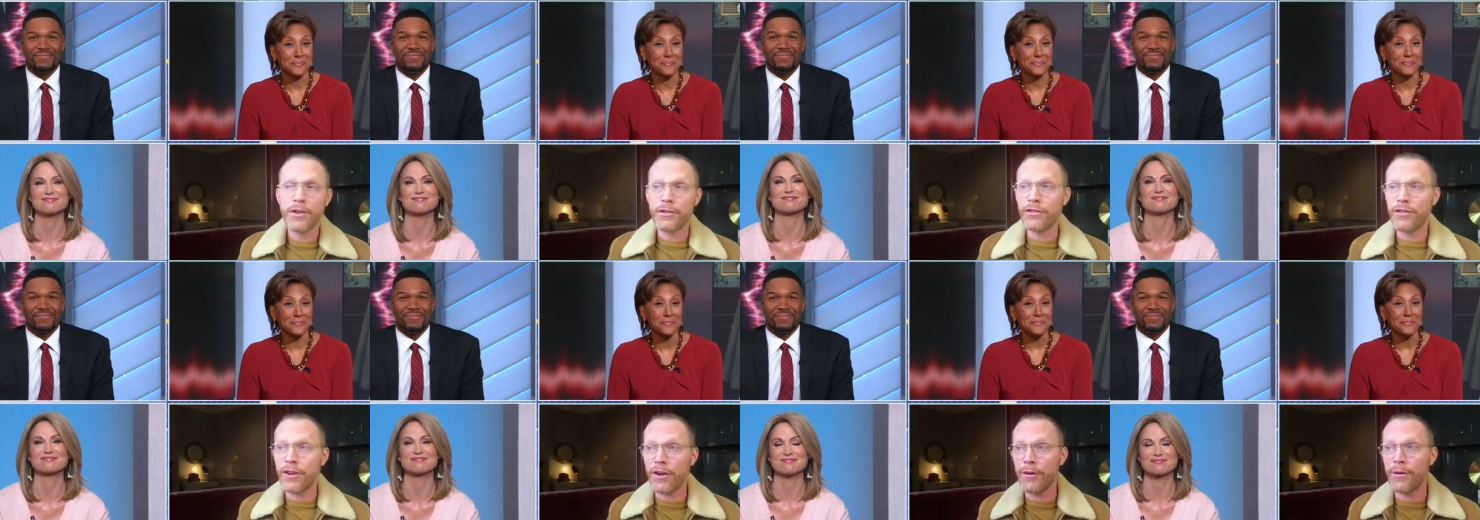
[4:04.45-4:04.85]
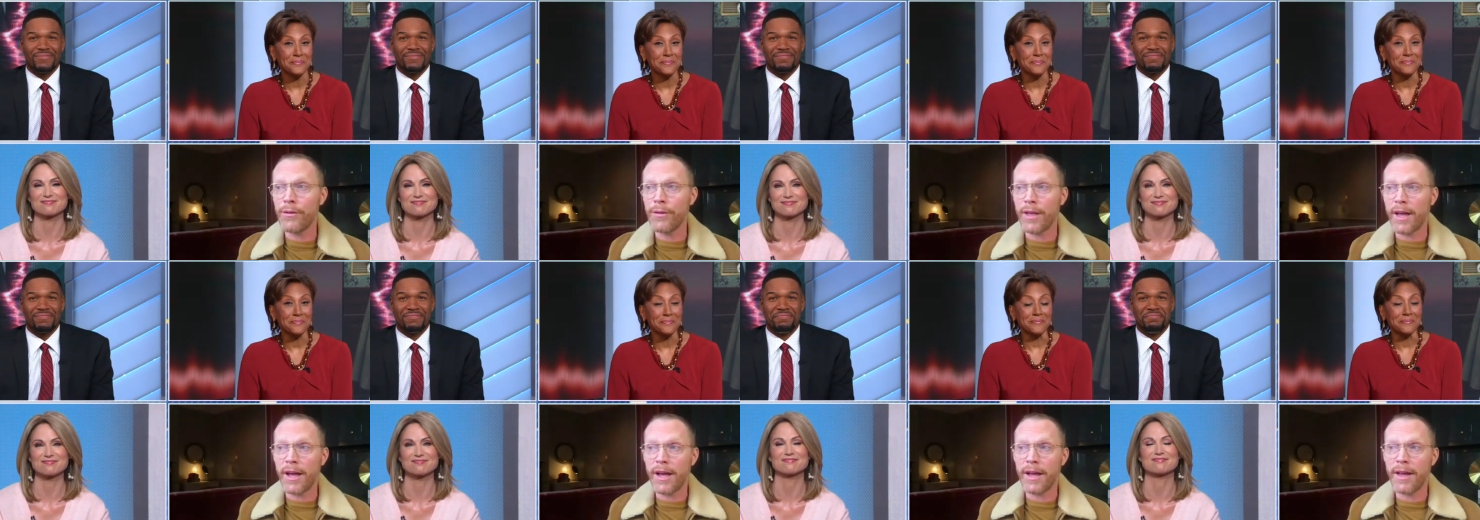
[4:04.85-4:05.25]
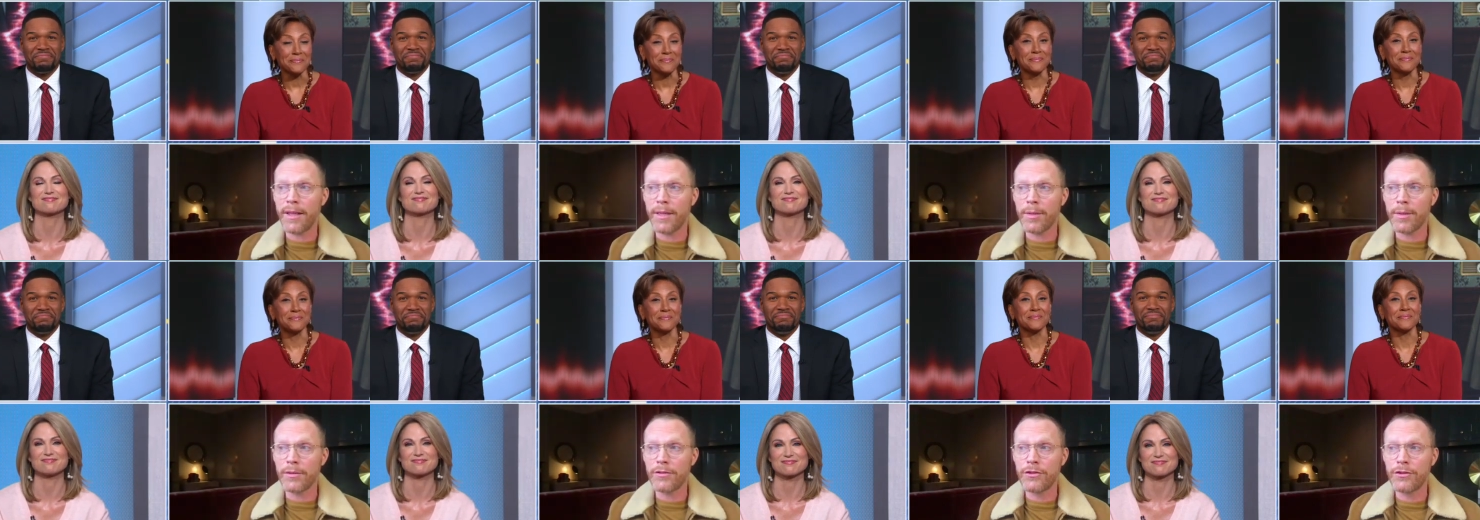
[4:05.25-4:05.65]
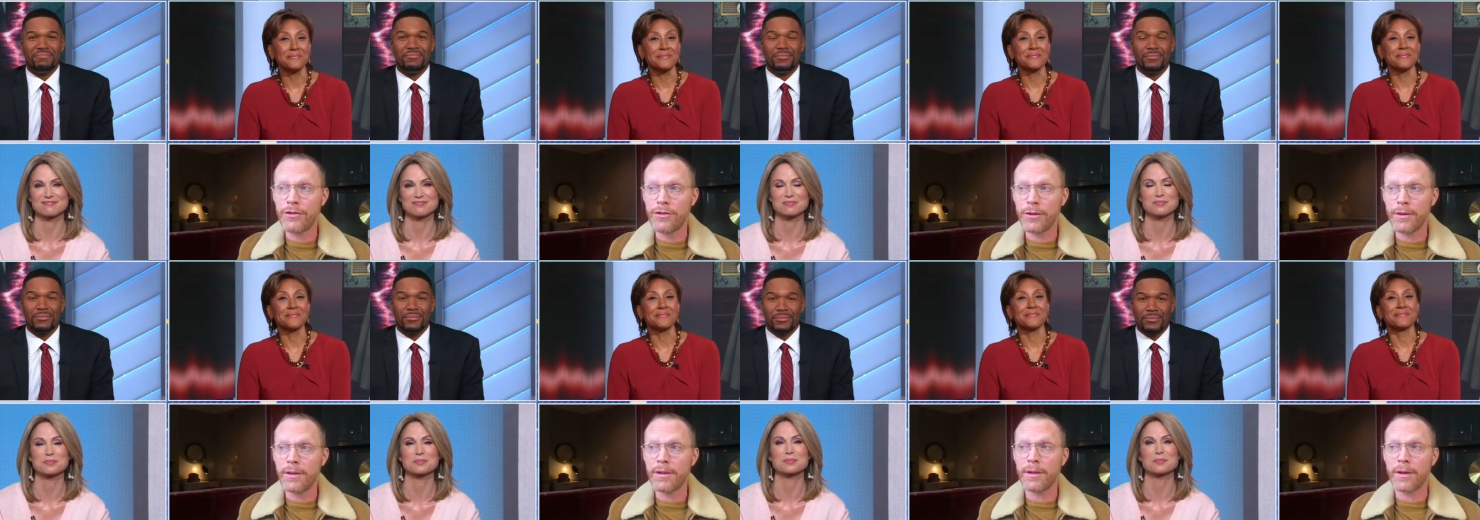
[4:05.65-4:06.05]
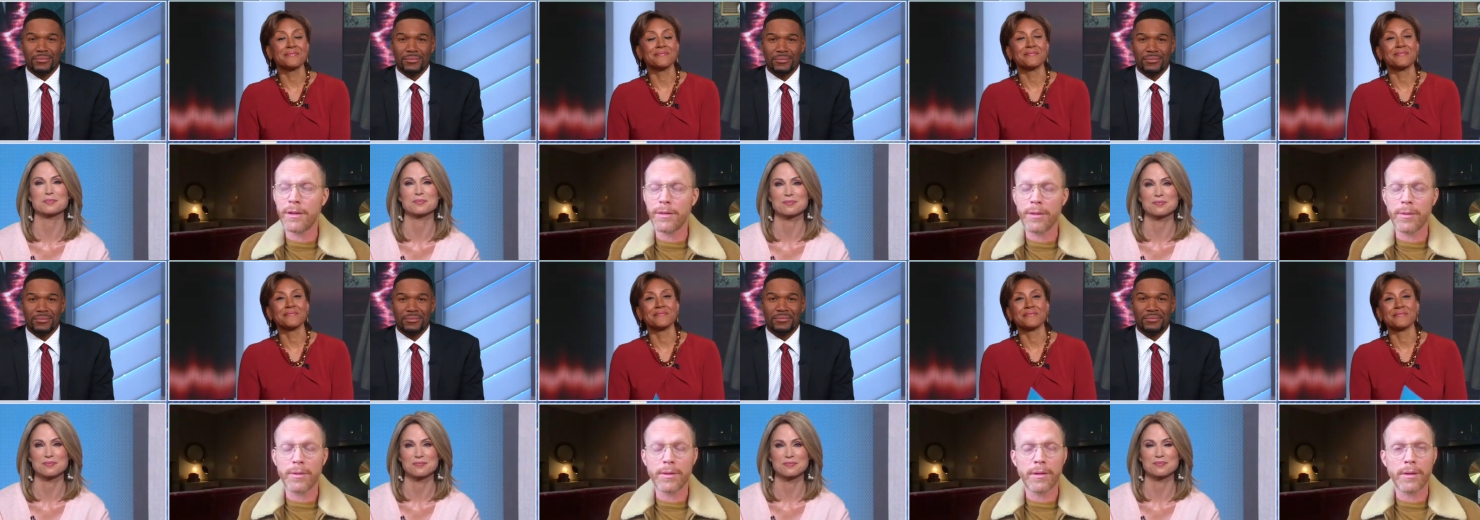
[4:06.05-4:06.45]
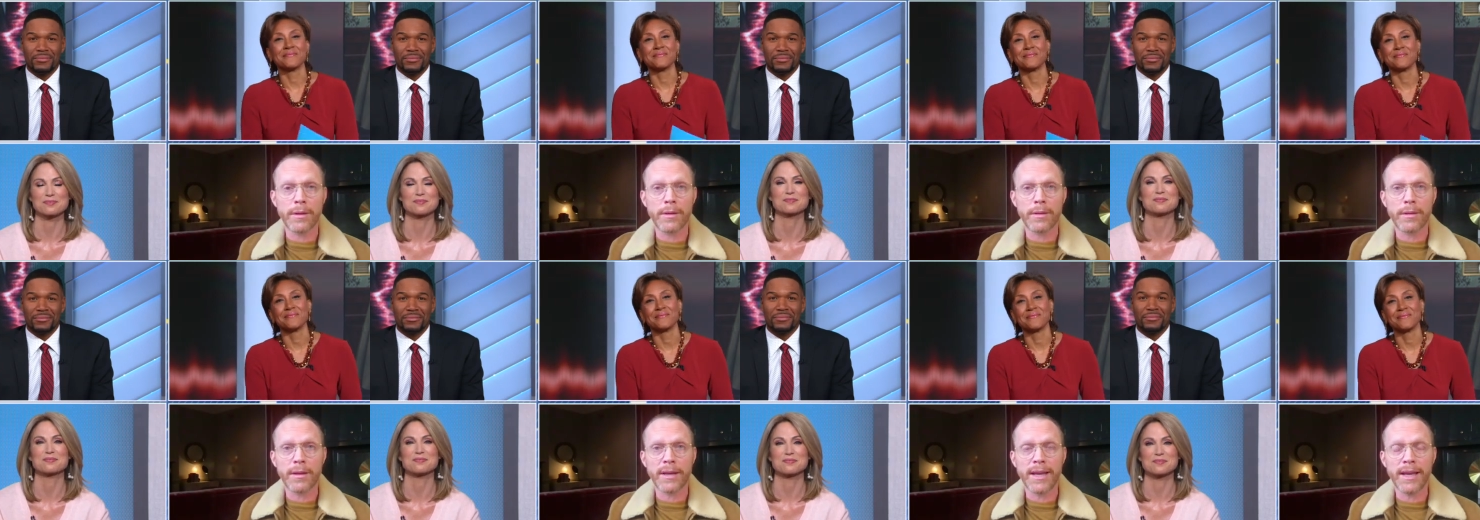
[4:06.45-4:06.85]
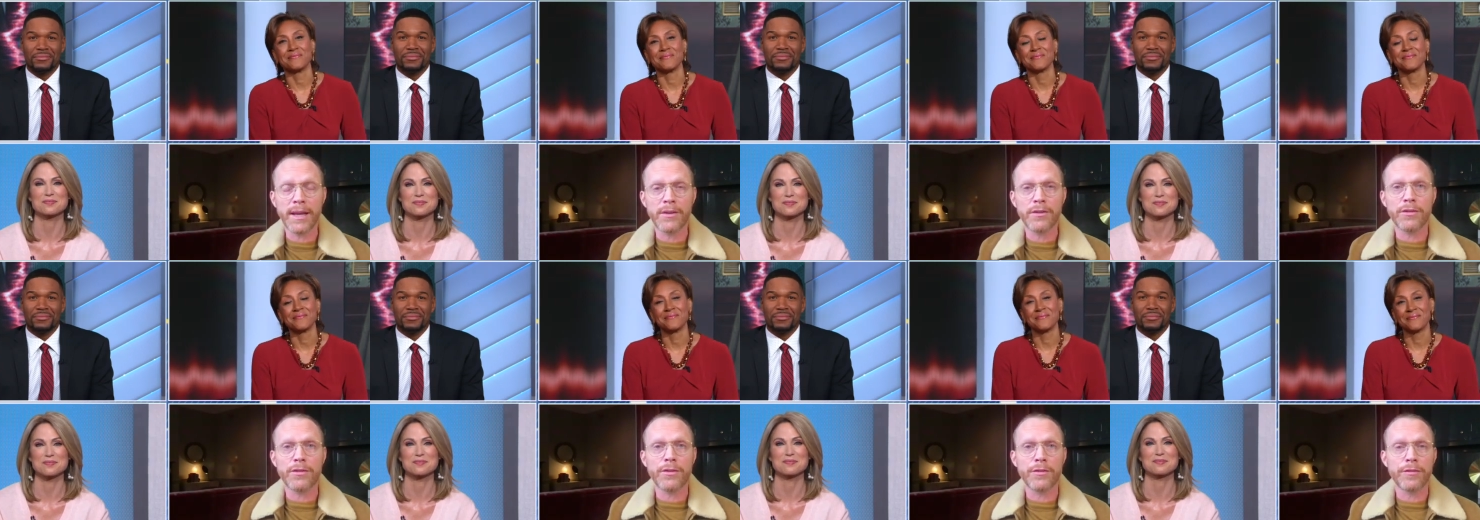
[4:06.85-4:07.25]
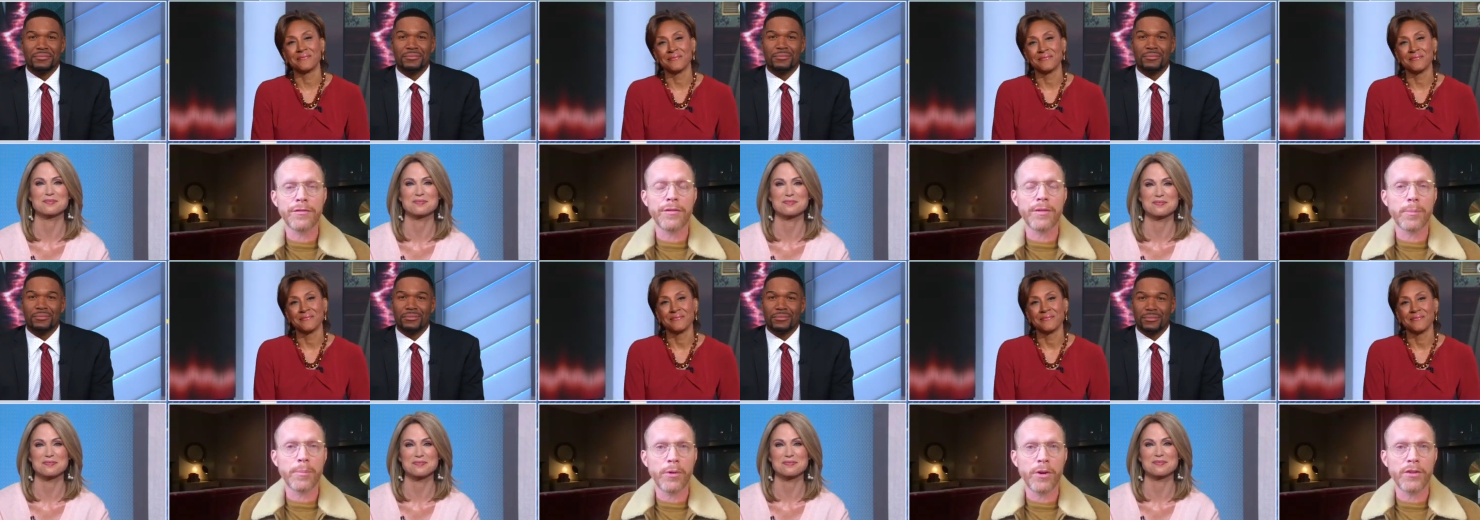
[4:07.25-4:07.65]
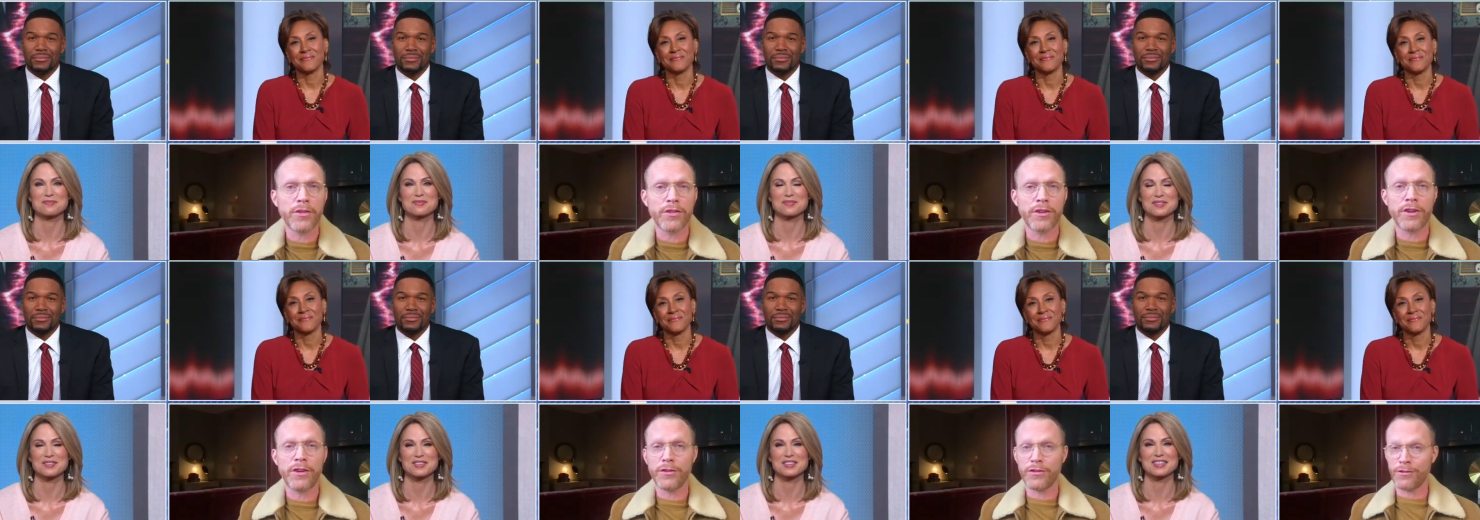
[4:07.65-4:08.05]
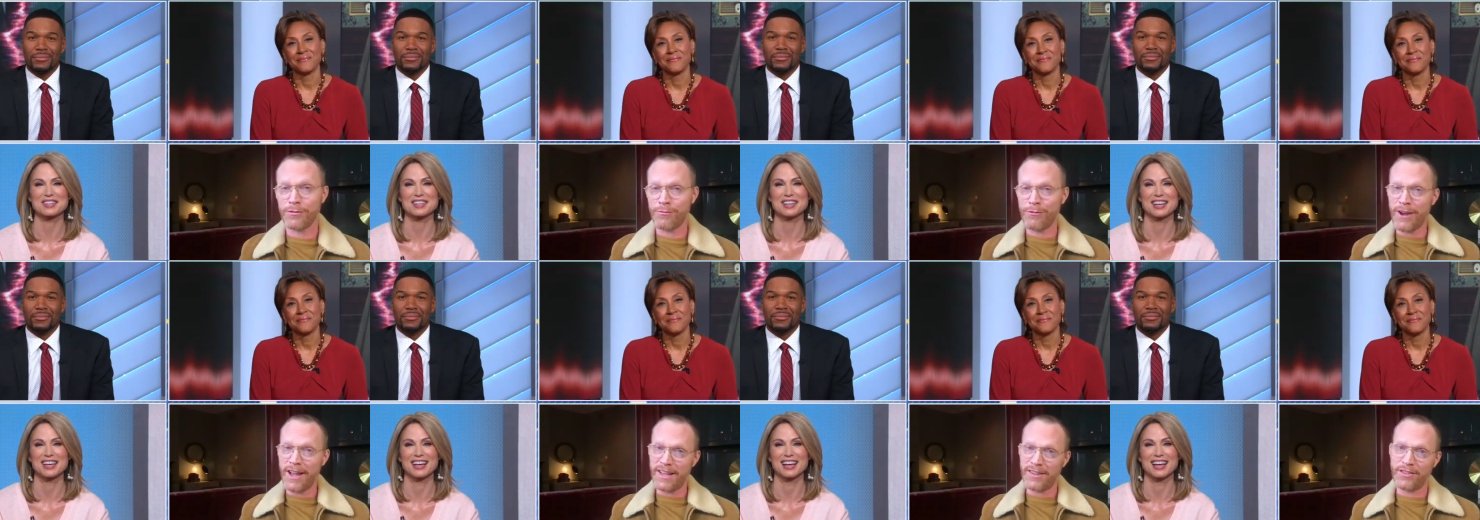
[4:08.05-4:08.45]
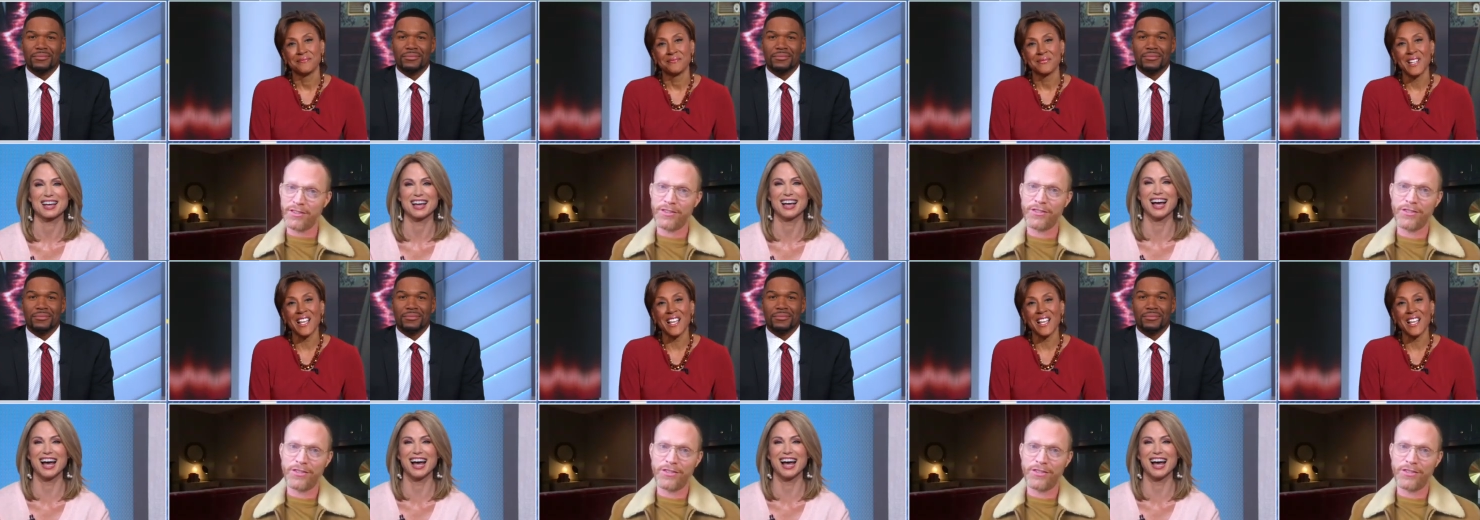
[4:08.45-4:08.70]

Speaker 1: So uh, the you know the, the, the counsel for the prosecution rests.